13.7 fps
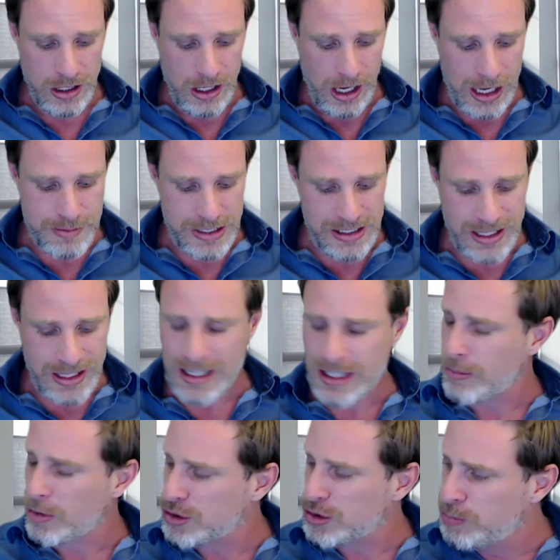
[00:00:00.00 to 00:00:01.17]
they are the
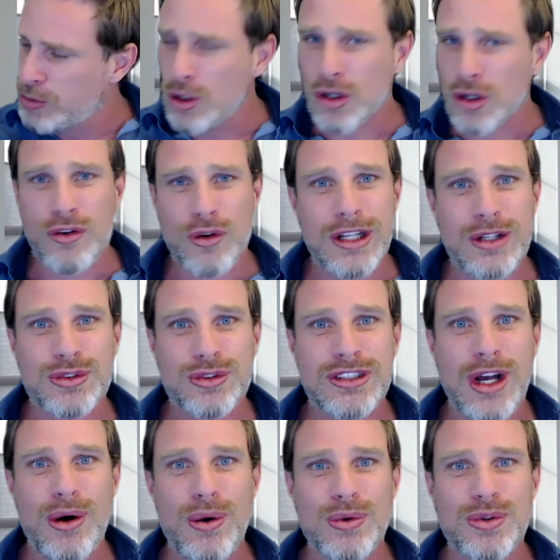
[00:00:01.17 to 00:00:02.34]
most beautiful little
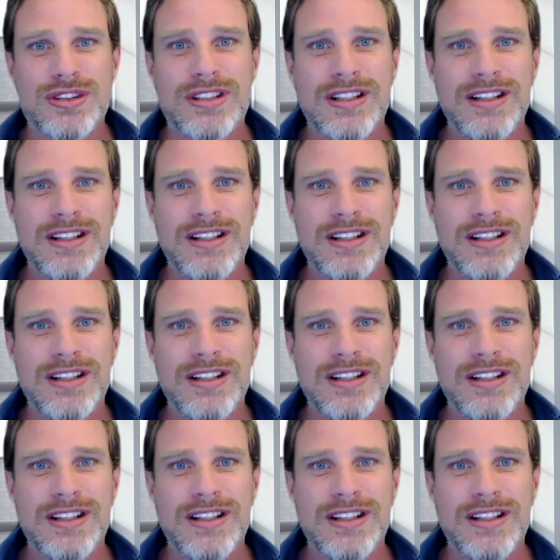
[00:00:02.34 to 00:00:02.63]
souls.